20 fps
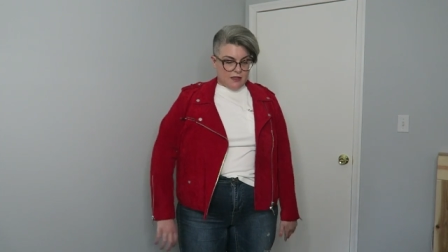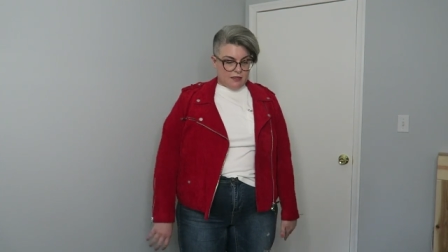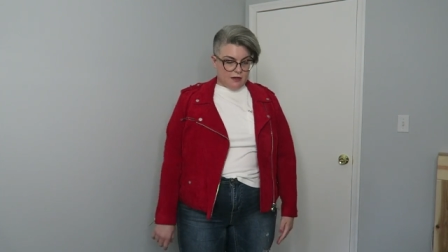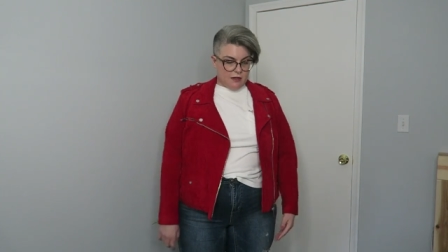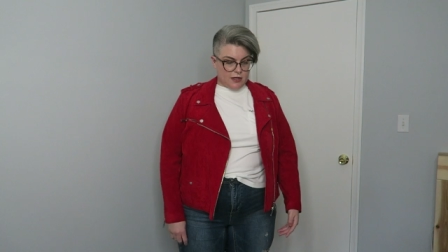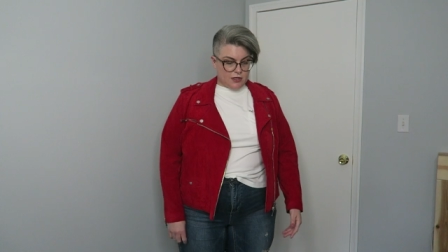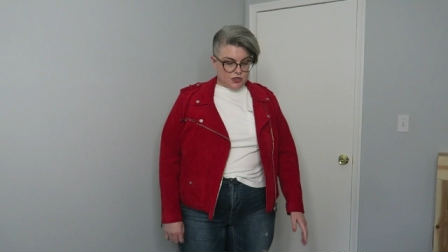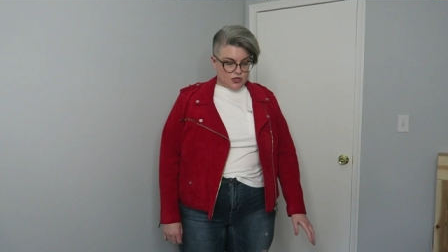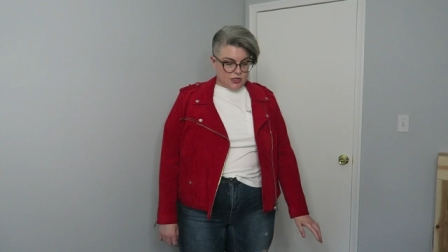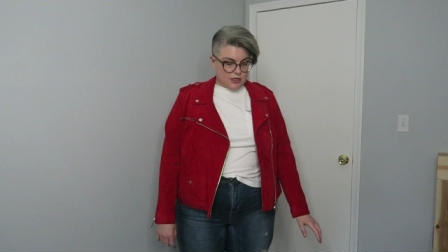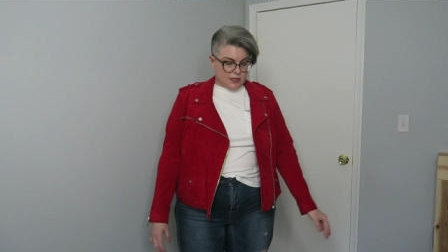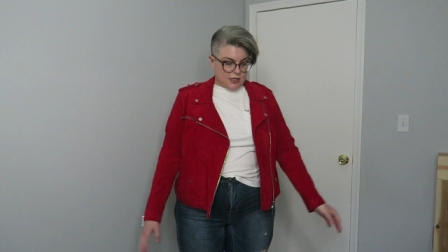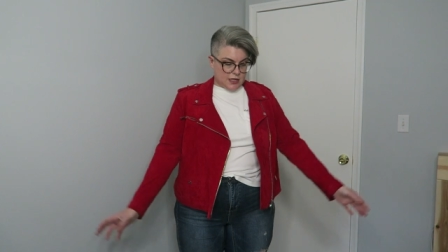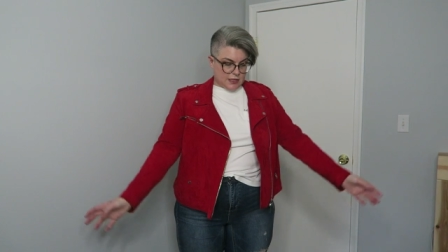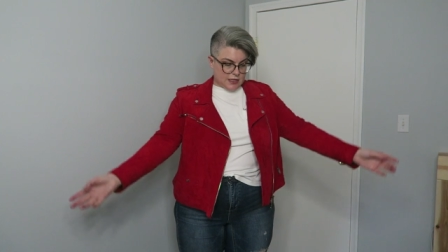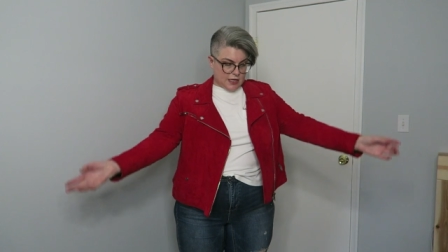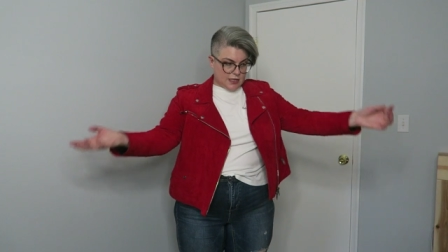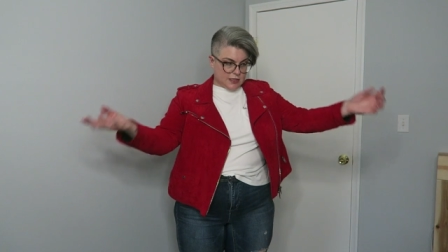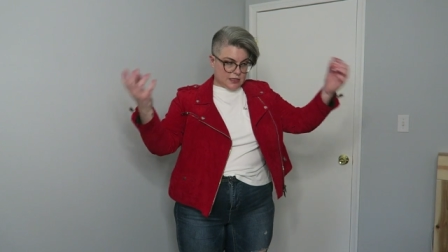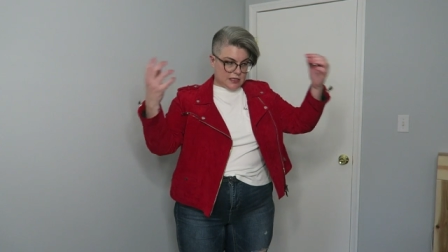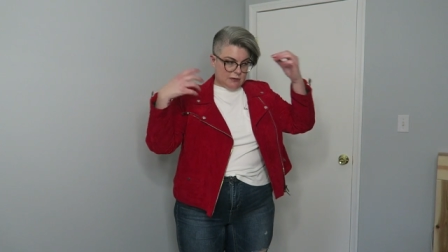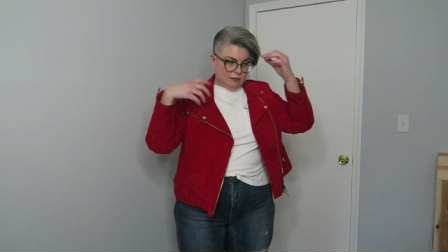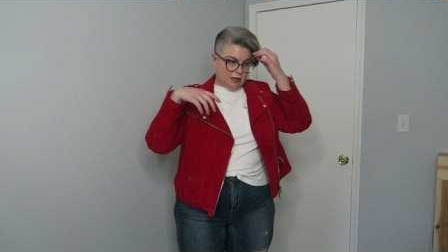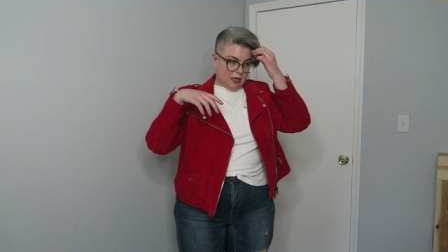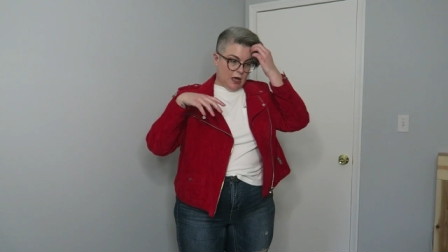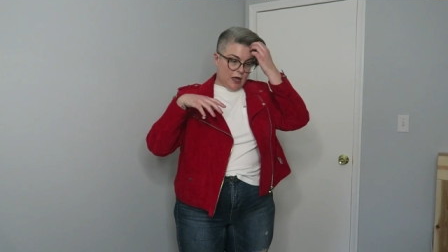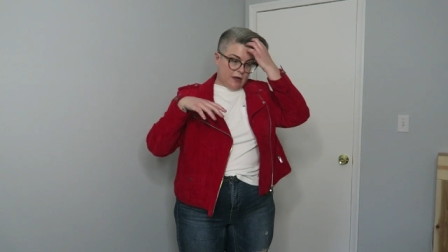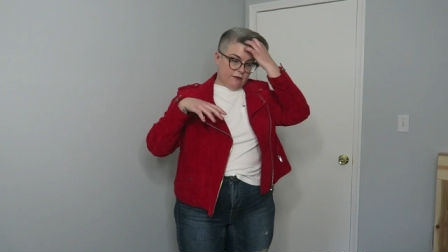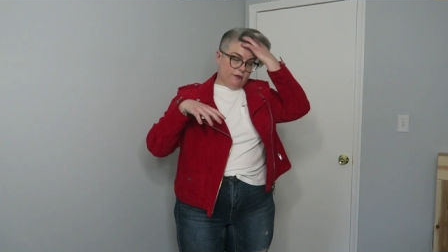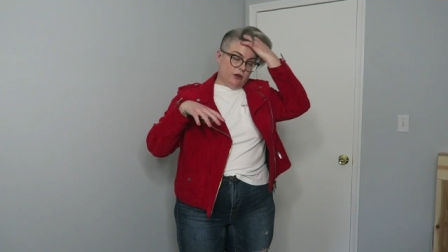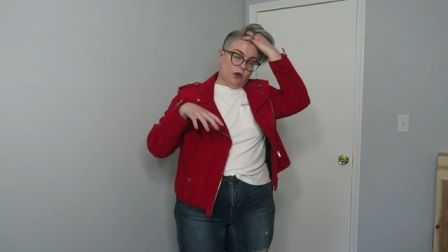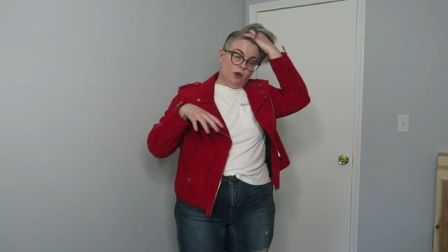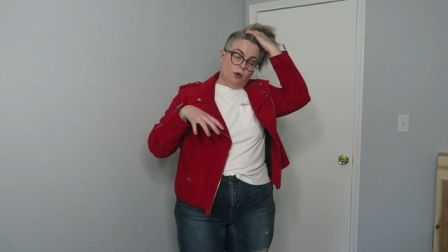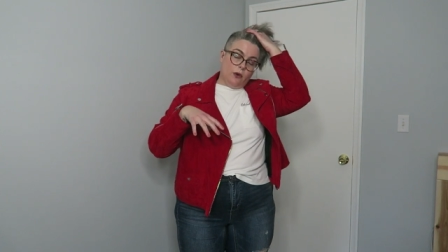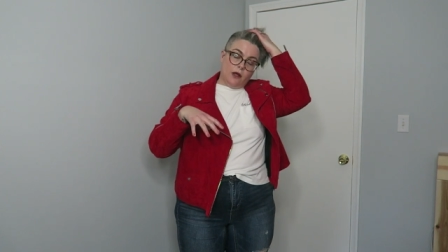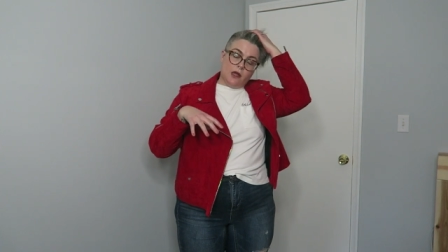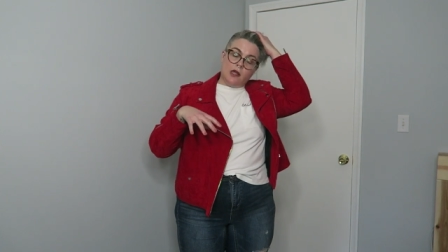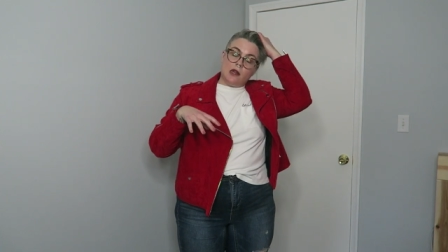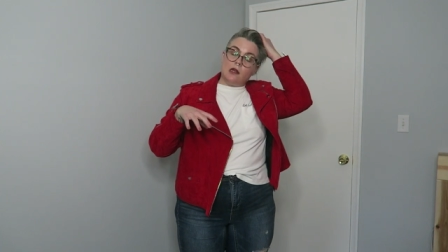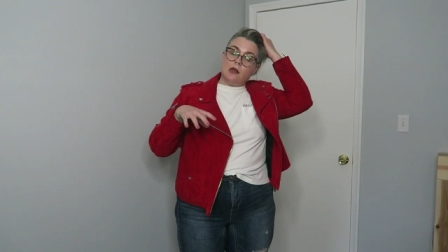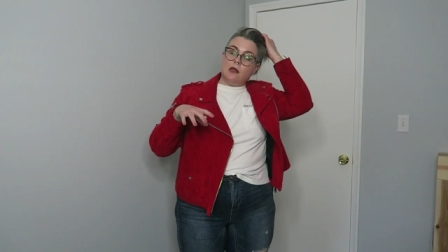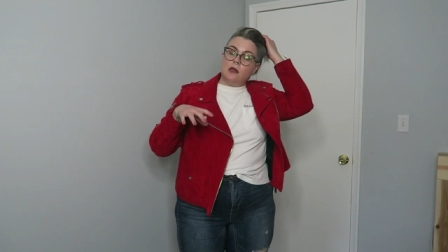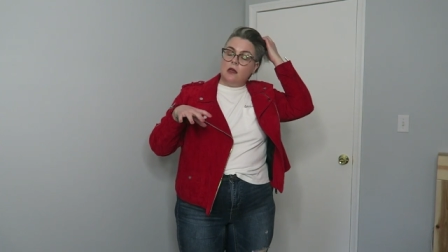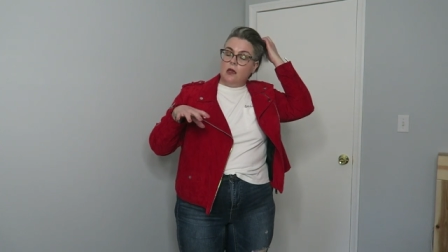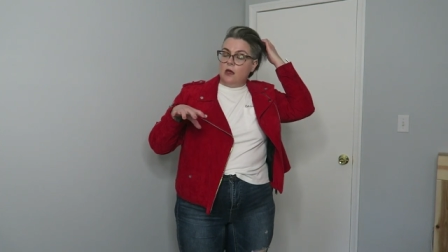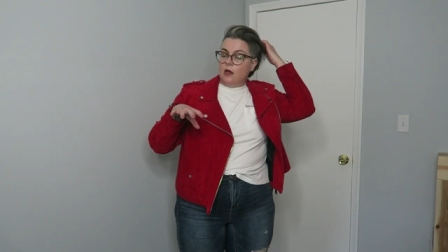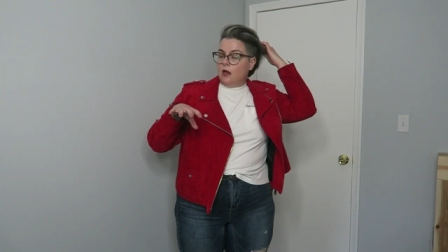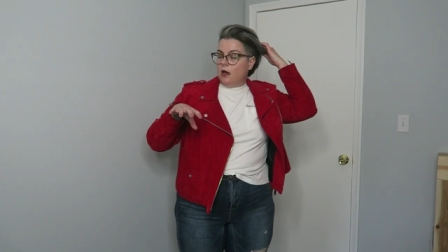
I think it just like tends to be kind of annoying.